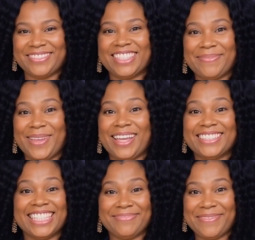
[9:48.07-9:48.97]
To
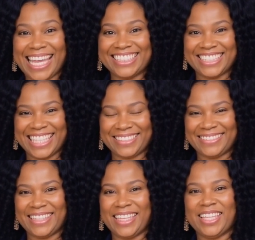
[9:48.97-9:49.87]
build this mindset,
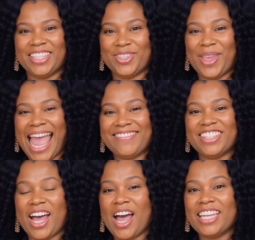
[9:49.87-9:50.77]
you have
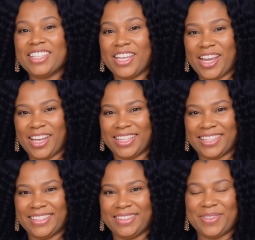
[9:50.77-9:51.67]
to
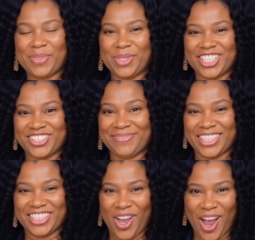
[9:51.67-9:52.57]
unlearn what you've
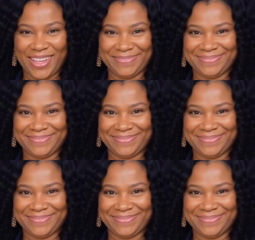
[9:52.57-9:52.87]
been taught.